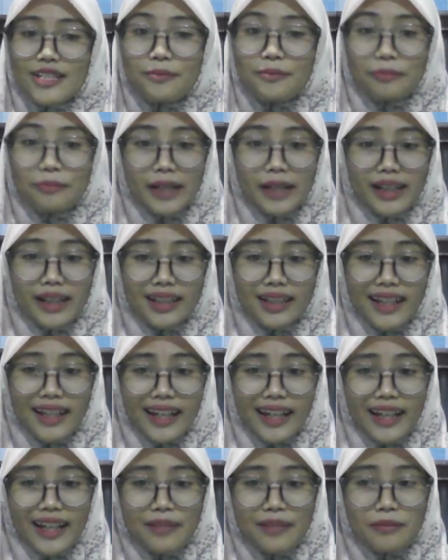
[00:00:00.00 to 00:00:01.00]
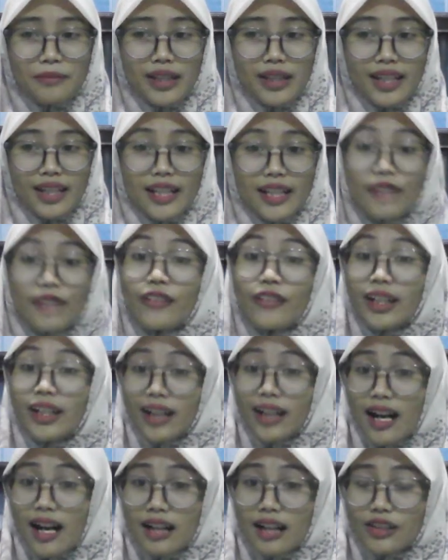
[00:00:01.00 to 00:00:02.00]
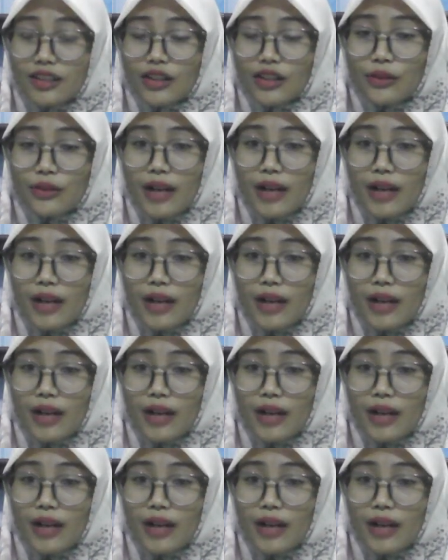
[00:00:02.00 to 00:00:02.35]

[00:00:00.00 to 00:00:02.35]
math can be difficult to